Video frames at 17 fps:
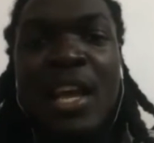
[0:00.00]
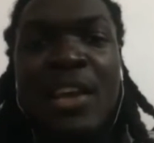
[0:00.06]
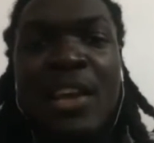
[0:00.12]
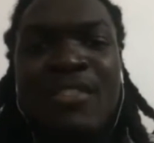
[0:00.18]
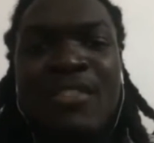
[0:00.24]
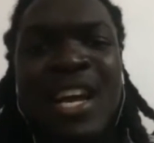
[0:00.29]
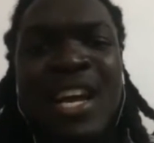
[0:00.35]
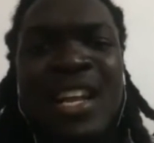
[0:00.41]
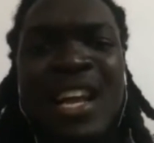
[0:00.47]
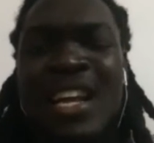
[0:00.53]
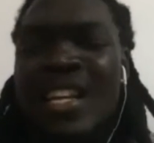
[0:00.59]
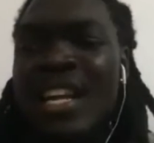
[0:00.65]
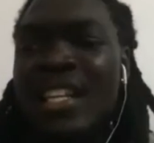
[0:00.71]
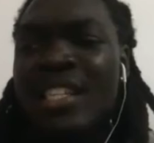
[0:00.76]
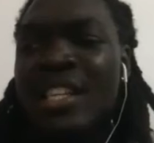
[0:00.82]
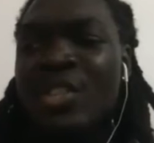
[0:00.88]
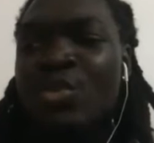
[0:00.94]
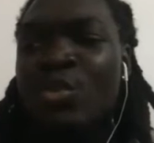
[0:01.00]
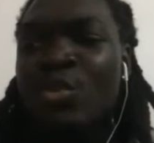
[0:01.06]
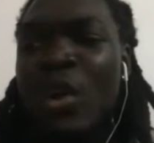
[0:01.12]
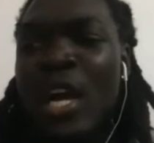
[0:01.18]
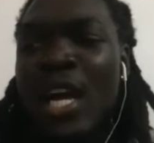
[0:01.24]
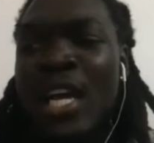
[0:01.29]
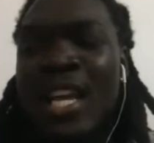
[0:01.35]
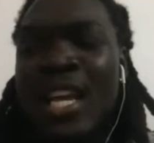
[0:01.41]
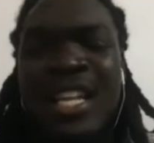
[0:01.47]
Right? And that is
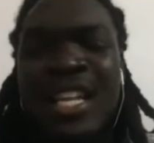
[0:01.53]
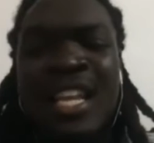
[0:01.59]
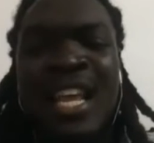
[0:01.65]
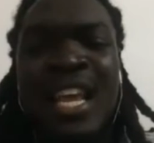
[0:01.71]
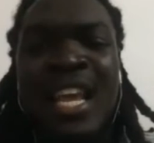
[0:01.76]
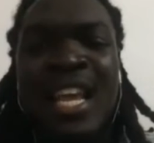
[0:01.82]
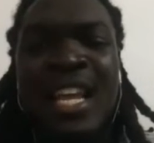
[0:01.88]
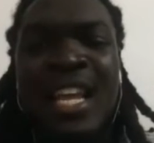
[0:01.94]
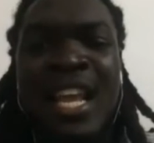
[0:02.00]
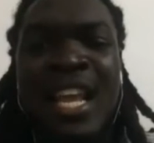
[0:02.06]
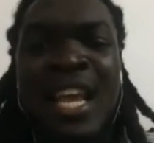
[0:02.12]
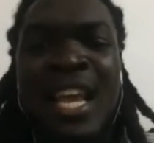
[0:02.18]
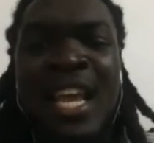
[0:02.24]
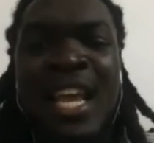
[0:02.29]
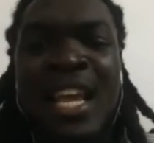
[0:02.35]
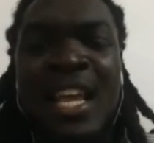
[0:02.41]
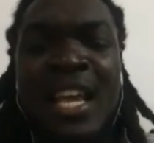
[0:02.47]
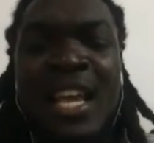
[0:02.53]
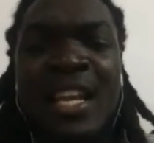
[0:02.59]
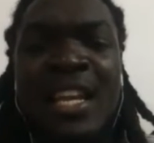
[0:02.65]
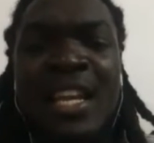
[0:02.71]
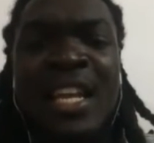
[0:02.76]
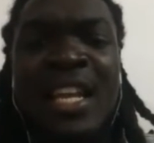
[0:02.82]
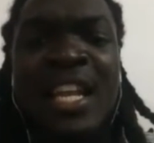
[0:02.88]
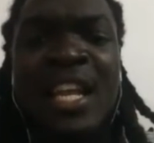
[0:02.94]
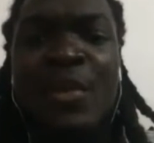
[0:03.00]
why they
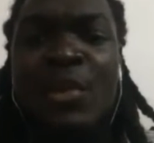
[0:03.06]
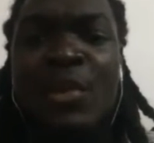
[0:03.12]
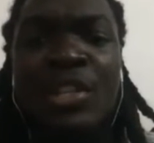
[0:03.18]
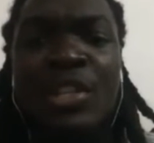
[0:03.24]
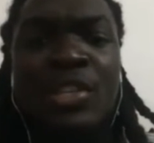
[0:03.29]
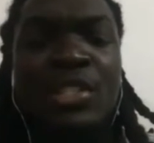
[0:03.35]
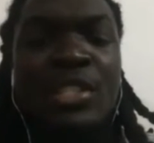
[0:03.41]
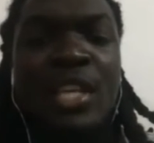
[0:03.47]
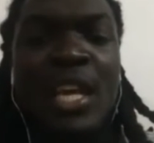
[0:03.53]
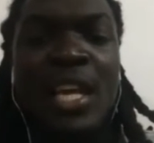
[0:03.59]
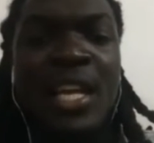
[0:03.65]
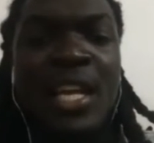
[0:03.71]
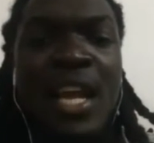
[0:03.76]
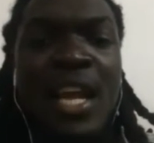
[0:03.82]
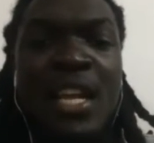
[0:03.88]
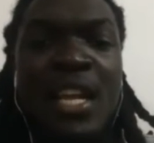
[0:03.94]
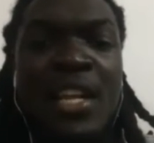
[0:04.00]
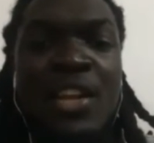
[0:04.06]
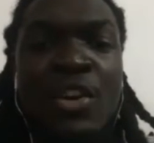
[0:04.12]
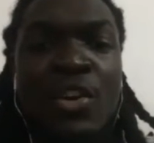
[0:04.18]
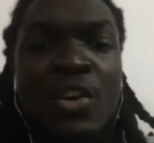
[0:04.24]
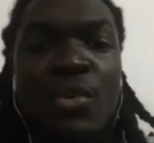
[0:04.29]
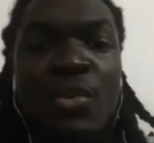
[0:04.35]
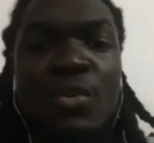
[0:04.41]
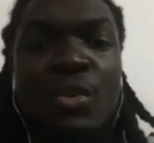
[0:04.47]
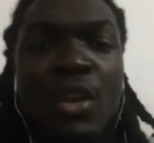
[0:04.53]
deal with us any and any.
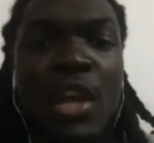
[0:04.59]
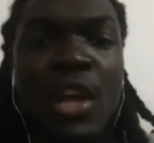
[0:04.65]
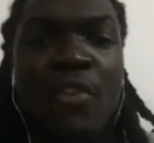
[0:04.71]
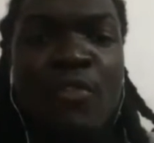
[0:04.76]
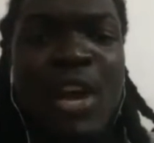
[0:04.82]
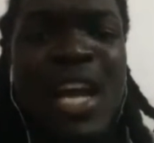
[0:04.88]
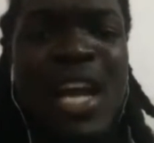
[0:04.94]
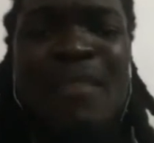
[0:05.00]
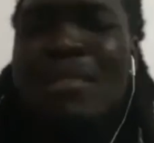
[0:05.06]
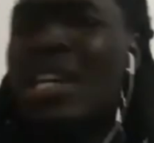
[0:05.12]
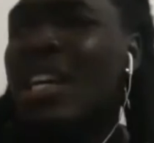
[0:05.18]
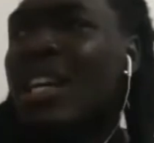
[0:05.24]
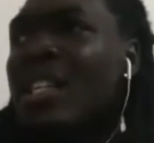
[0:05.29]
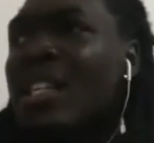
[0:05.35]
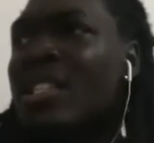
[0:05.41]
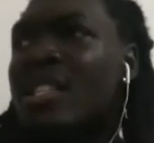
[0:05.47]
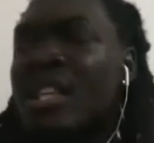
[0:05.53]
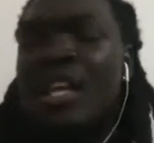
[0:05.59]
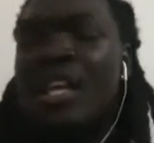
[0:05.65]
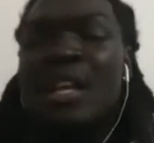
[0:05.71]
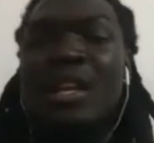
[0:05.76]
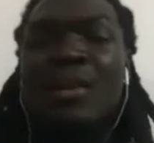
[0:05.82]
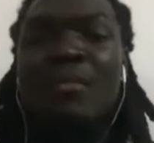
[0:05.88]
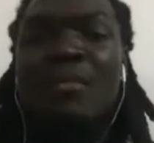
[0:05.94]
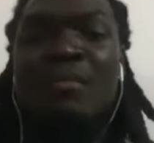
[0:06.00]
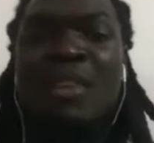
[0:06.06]
Oh, right? Because
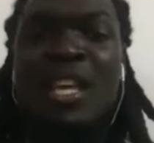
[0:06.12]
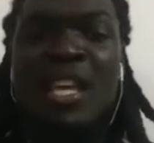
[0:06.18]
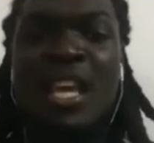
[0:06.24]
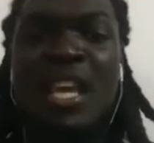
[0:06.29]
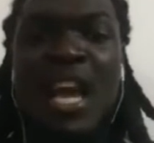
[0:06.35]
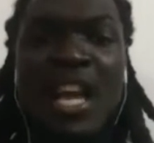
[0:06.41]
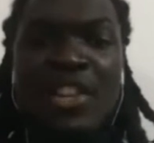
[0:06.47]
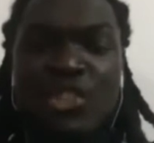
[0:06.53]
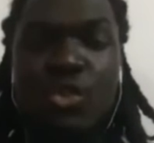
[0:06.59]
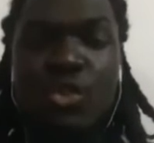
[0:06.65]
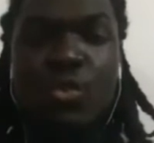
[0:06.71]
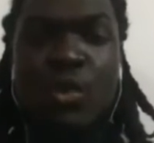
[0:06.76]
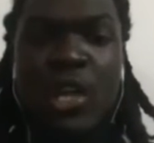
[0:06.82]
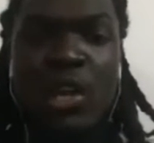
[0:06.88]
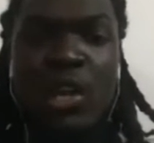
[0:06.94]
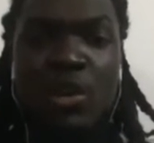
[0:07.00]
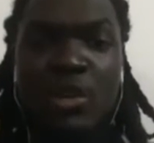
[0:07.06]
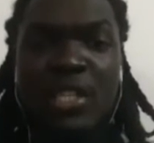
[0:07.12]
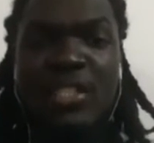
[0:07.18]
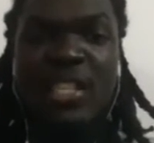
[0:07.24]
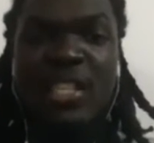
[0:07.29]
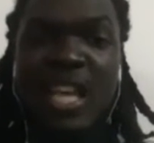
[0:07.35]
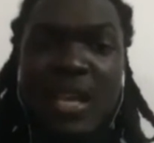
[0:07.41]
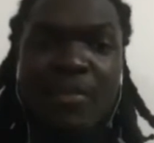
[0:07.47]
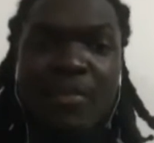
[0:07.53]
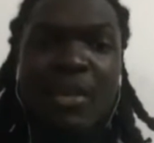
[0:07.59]
me and you, we look the
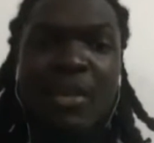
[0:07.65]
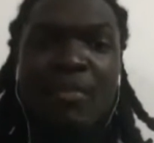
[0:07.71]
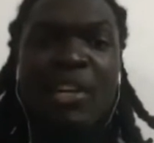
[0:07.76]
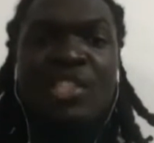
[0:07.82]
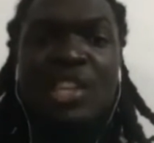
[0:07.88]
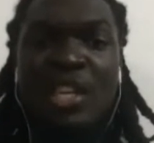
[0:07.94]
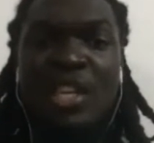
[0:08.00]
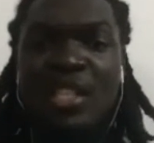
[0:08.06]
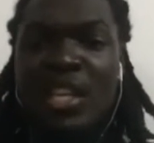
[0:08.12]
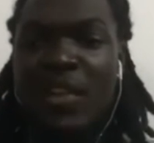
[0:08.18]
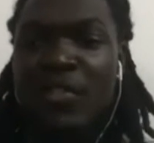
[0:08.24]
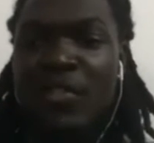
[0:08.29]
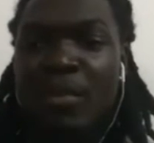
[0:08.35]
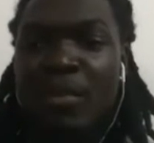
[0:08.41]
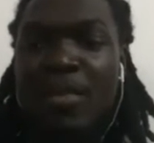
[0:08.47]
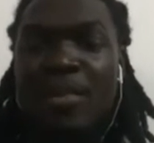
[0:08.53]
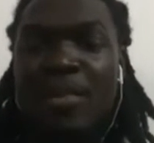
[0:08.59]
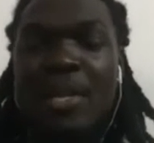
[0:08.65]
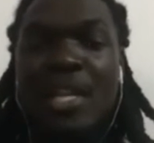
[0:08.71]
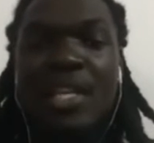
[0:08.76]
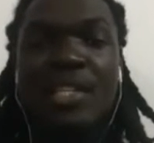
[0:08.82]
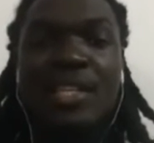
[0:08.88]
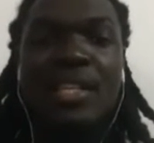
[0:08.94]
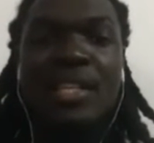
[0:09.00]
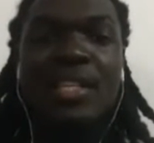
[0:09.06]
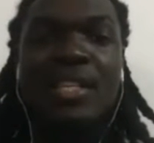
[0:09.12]
same way. Majority of the
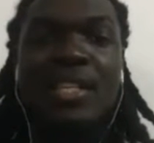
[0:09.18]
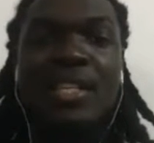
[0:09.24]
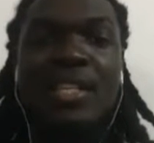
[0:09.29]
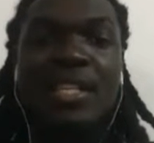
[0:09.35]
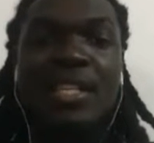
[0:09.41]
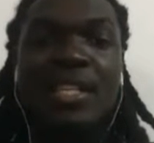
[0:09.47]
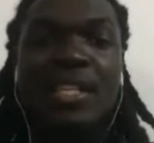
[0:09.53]
population